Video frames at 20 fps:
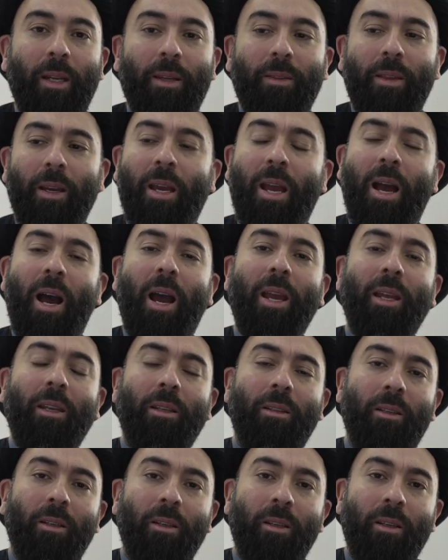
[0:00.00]
the
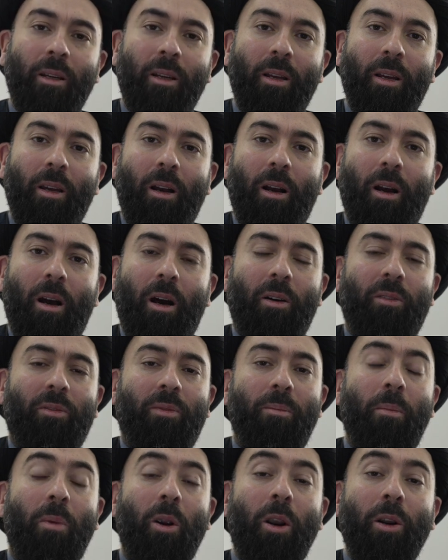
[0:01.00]
kind
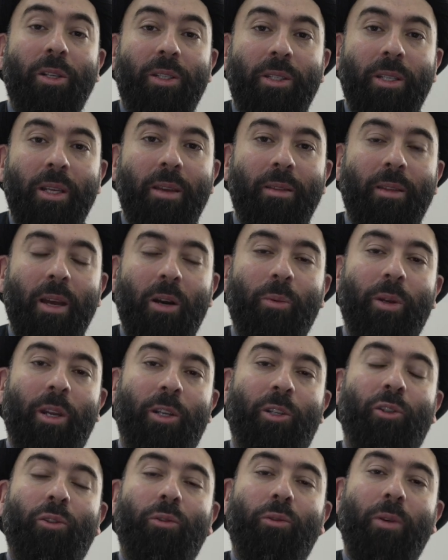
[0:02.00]
of mercy that would
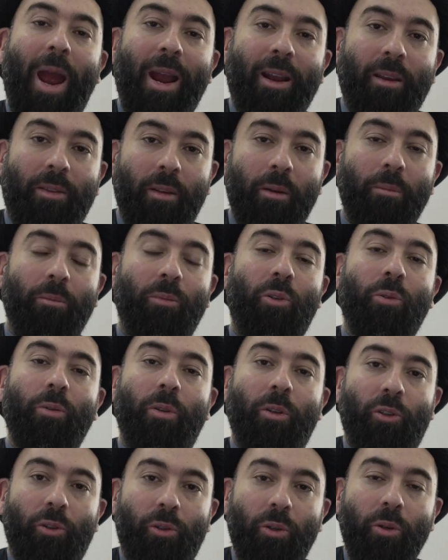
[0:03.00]
attract them to
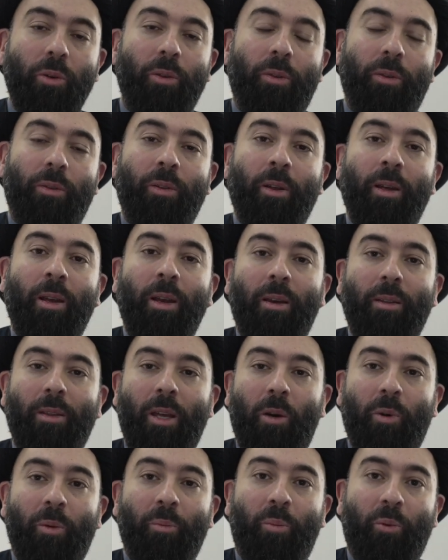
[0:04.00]
the truth,
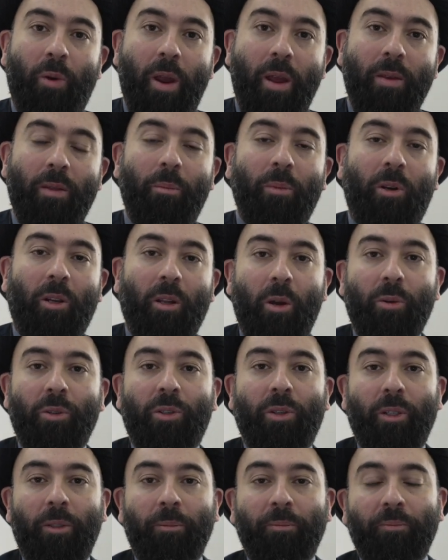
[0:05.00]
that would bring them
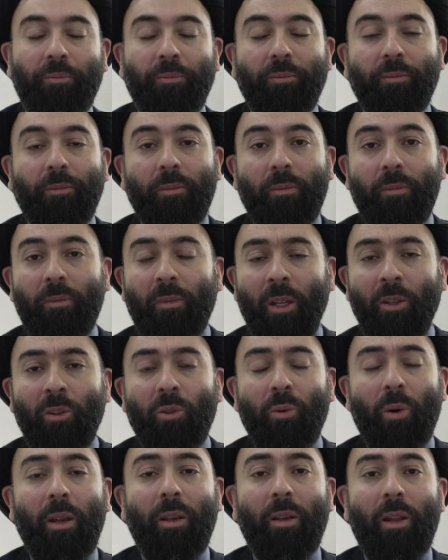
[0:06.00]
closer
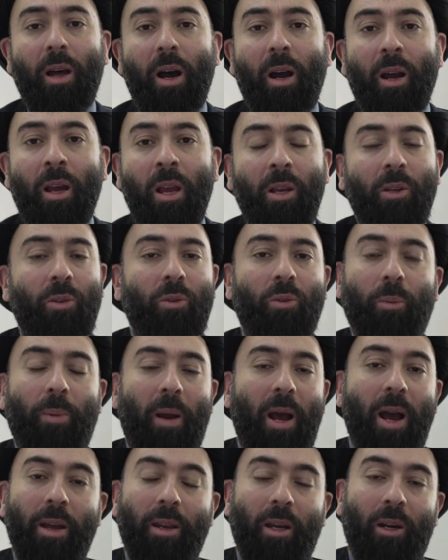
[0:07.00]
to Allah
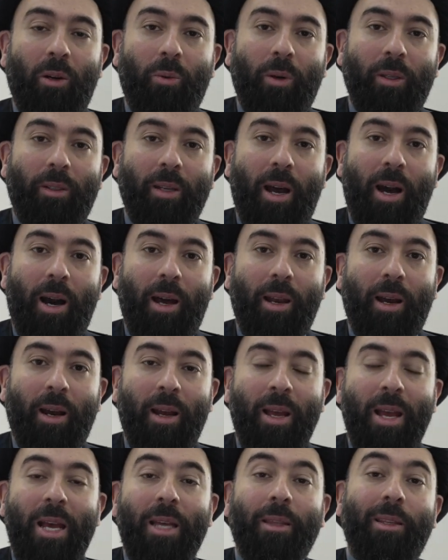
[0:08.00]
subhanahu wa ta'ala.
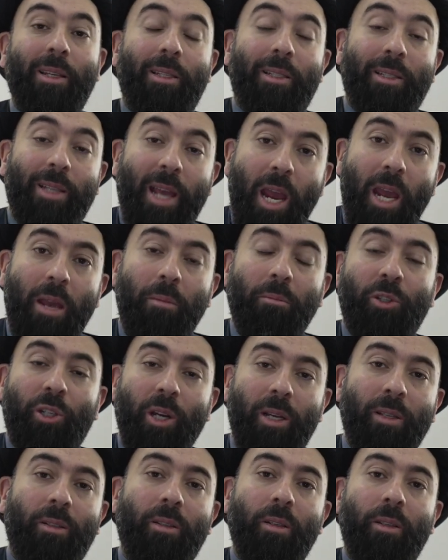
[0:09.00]
The same
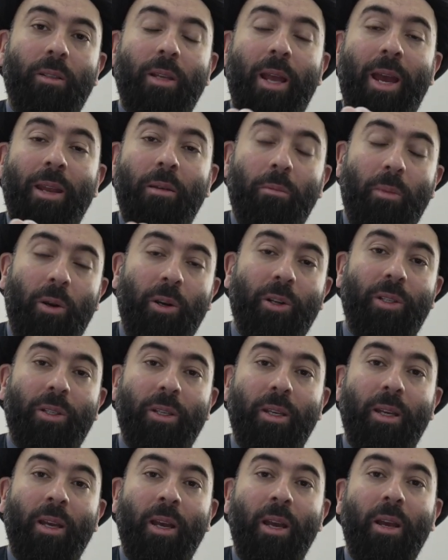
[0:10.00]
justice and
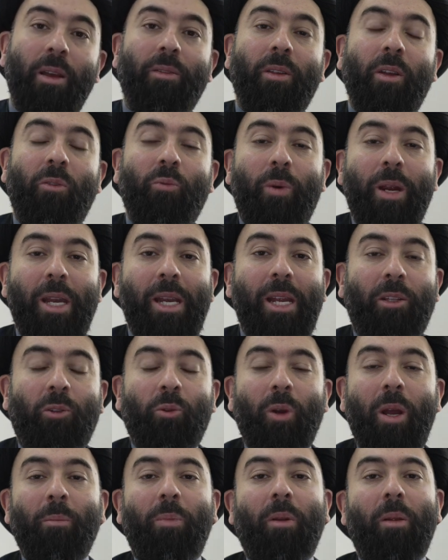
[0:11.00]
mercy that we need
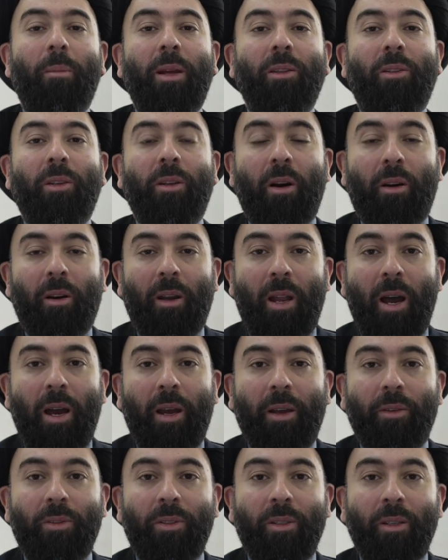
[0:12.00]
to implement in our
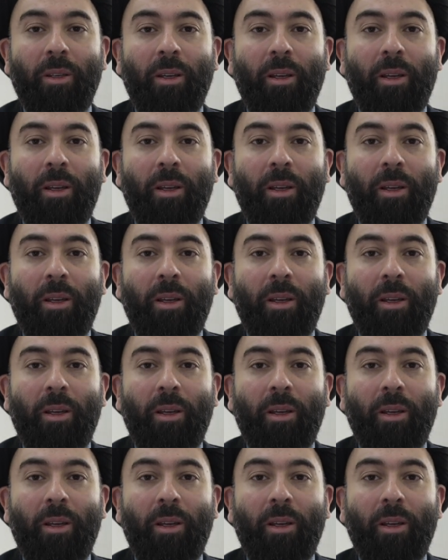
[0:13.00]
lives.